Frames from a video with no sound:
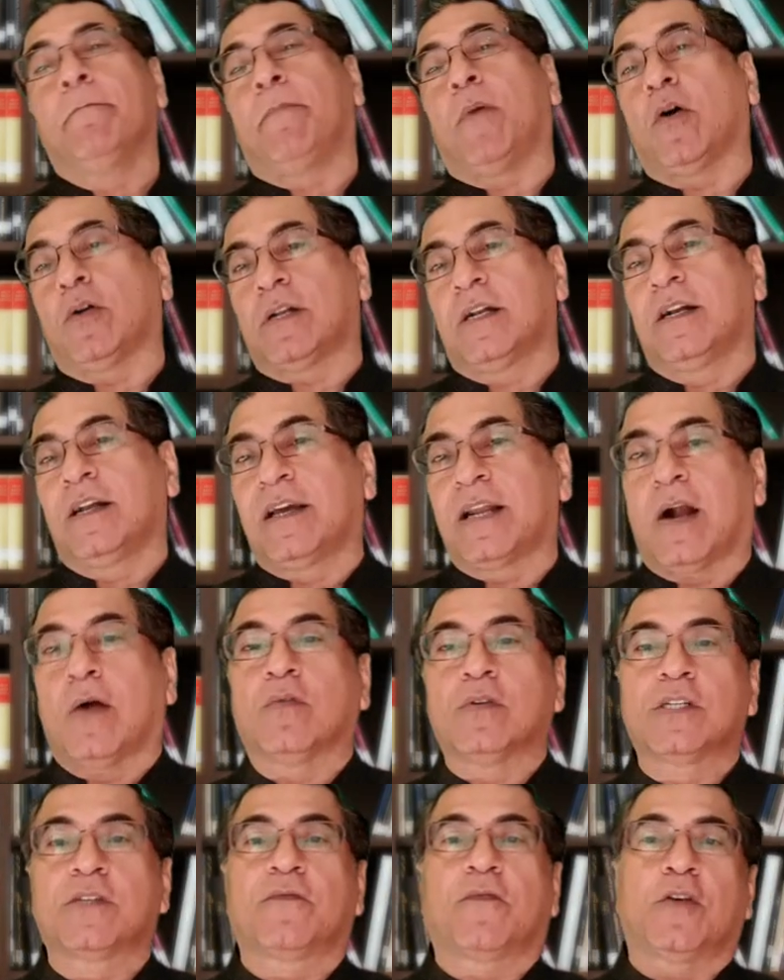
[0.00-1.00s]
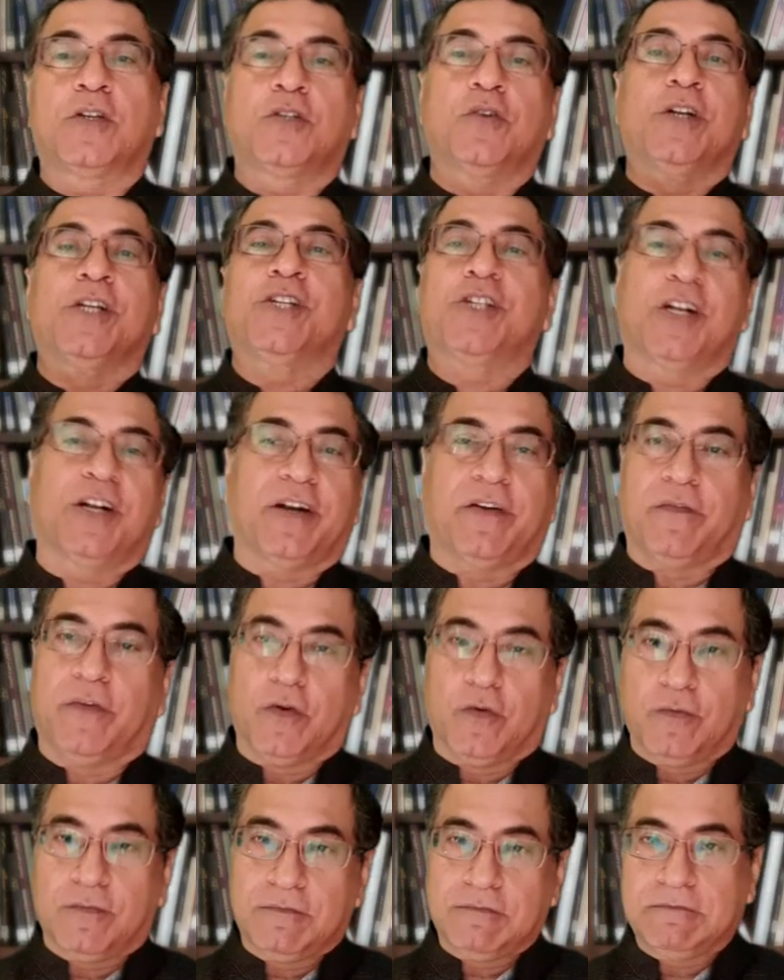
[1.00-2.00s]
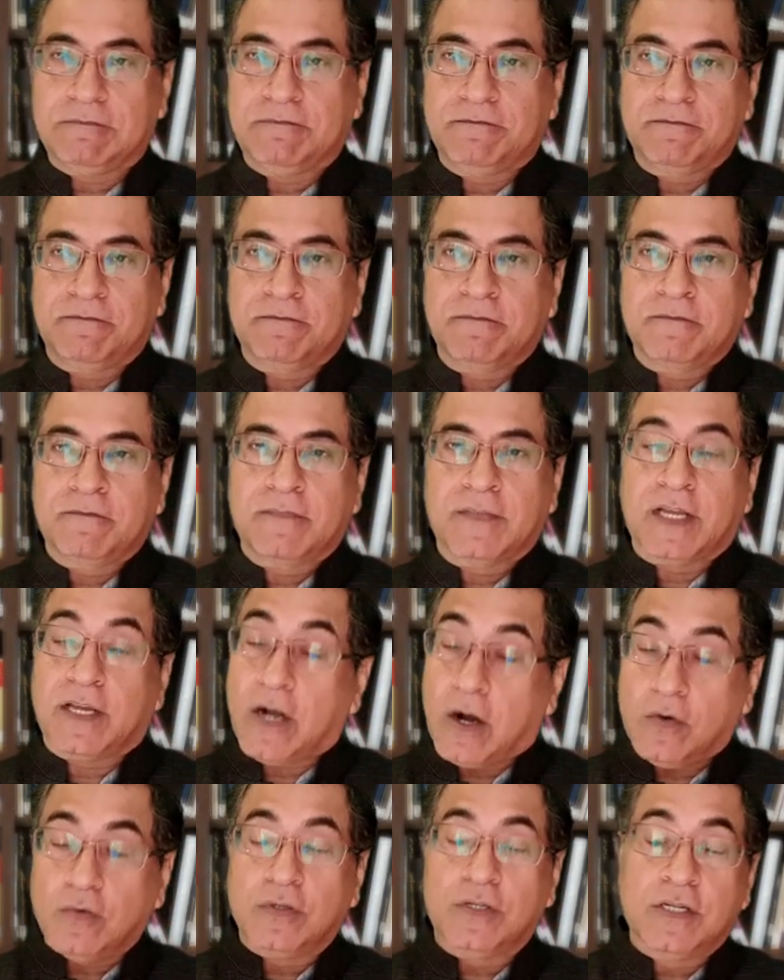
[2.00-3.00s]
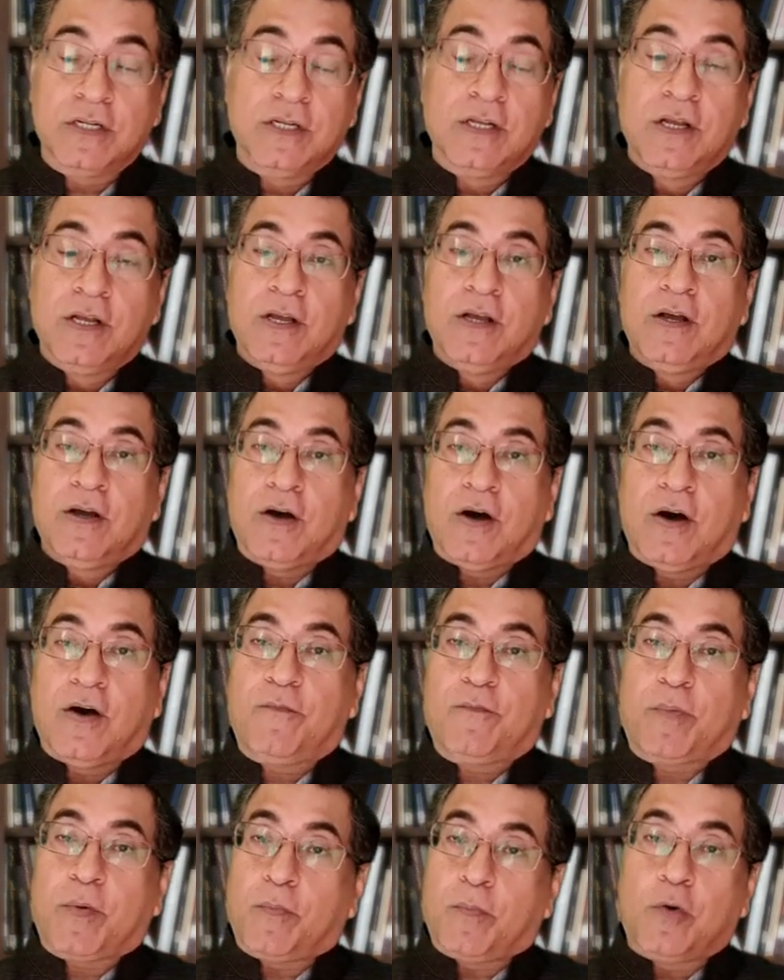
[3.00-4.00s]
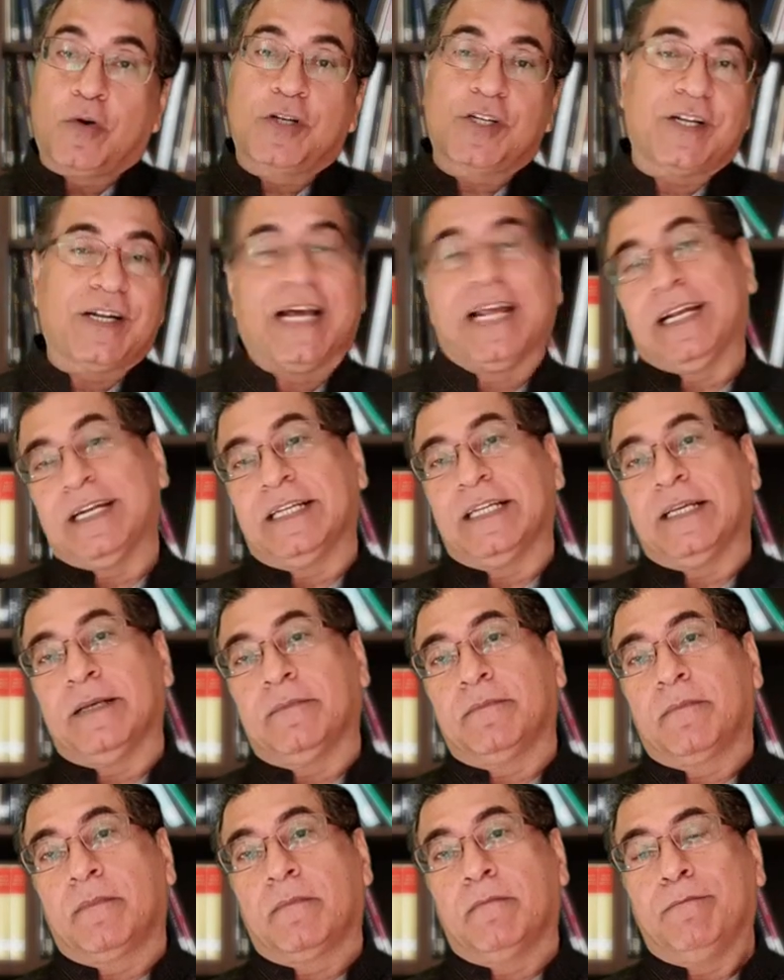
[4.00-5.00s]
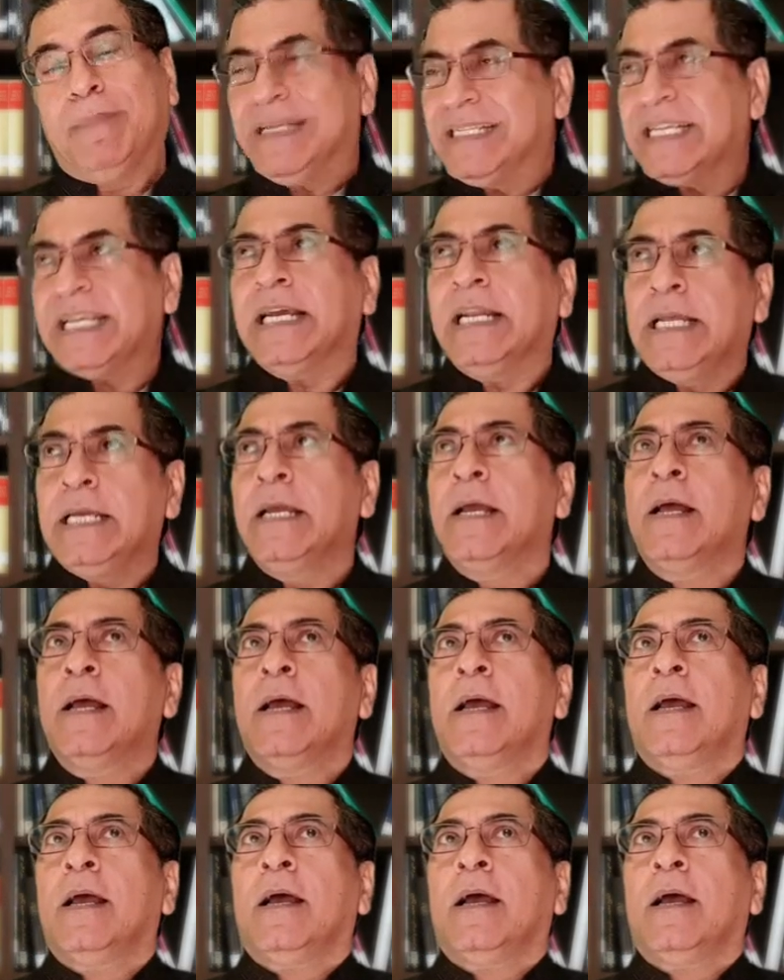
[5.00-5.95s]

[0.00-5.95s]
important grounds for judicial review. Ground of proportionality. Basically,